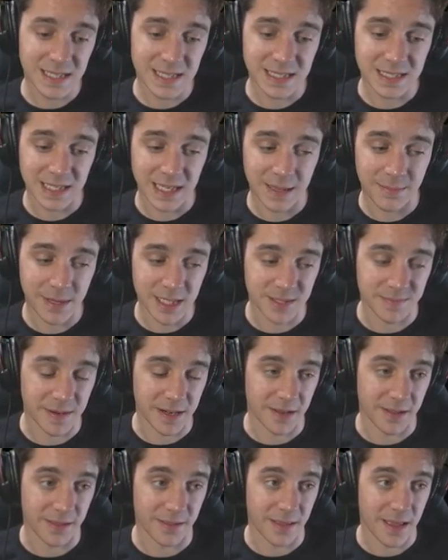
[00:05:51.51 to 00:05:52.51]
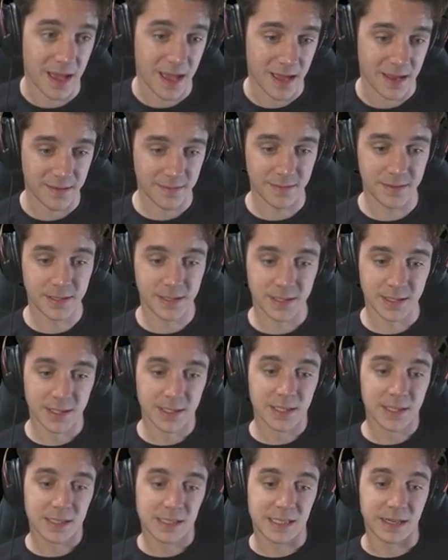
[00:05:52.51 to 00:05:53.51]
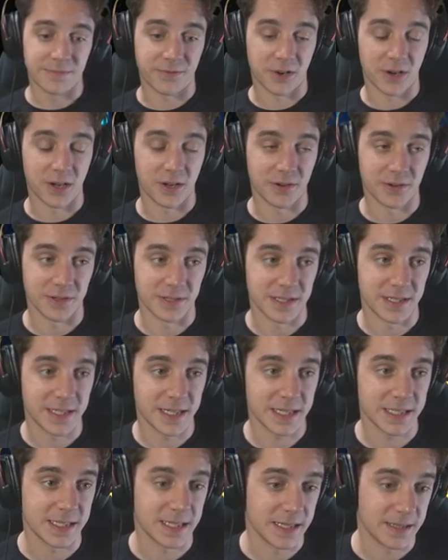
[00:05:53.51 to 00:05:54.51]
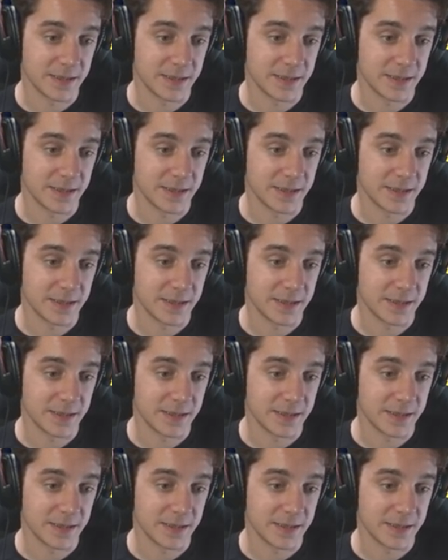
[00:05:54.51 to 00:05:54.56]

Doesn't get much better than that, except for 160.